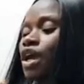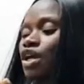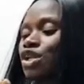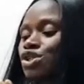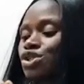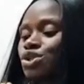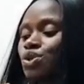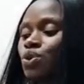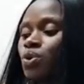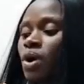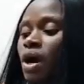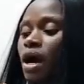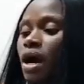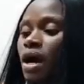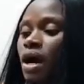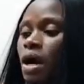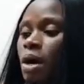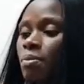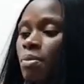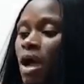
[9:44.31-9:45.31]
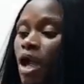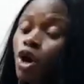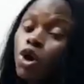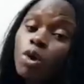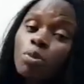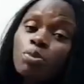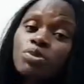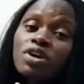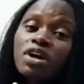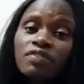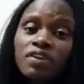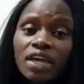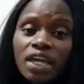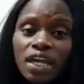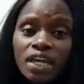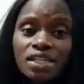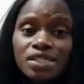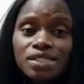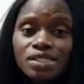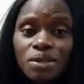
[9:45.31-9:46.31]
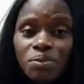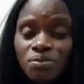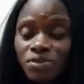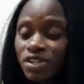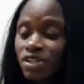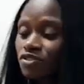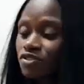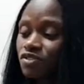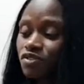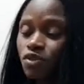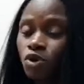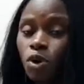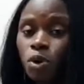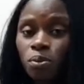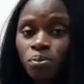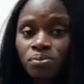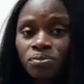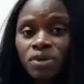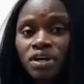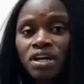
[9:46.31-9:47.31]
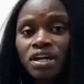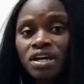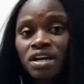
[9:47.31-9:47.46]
So I hope you have gained something from